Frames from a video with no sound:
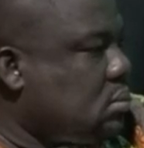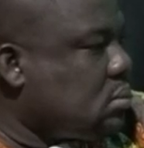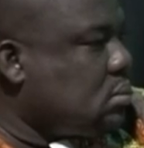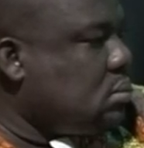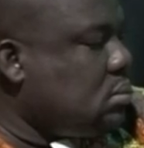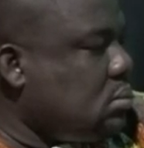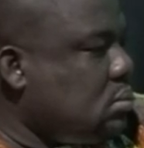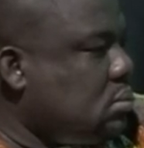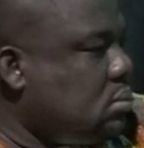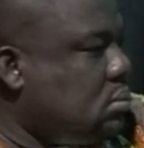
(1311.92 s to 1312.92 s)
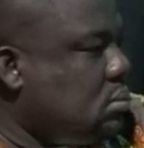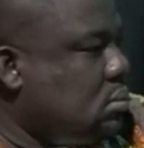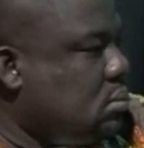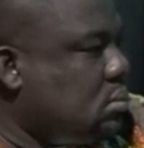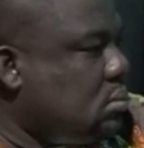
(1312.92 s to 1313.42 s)

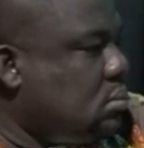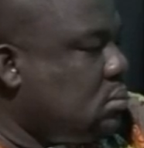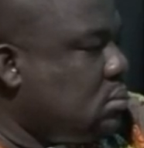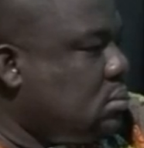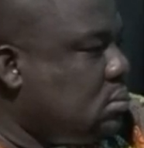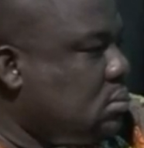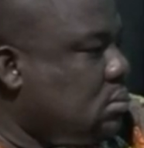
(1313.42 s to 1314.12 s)
(not speaking)